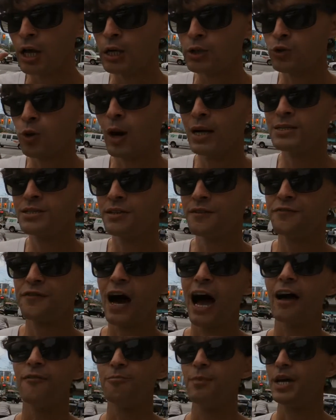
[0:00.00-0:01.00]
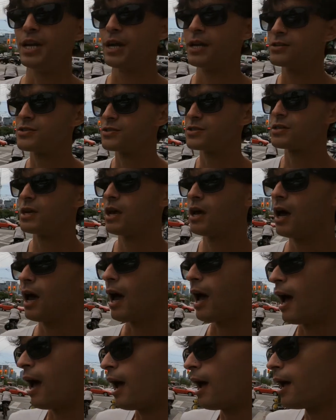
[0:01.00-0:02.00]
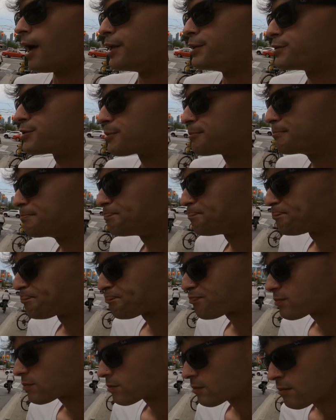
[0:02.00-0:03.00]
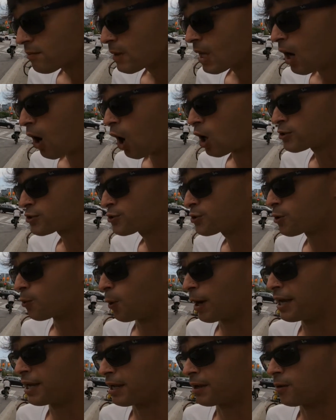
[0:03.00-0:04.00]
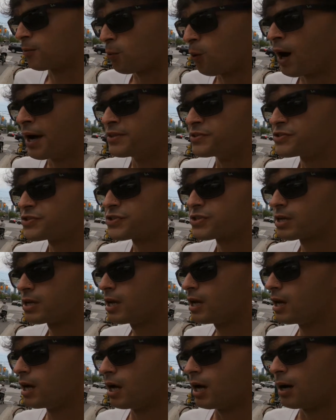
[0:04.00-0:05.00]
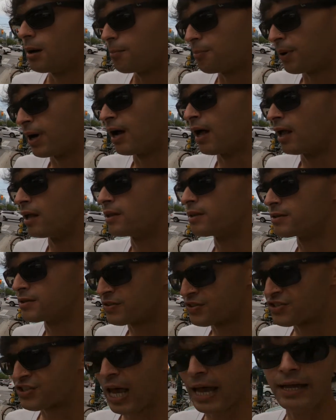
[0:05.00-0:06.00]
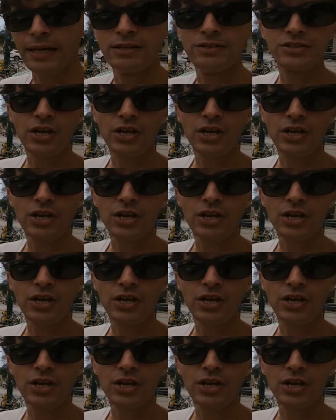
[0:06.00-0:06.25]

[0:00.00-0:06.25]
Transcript: 25 minutes, and I'll do the waiting once. But the second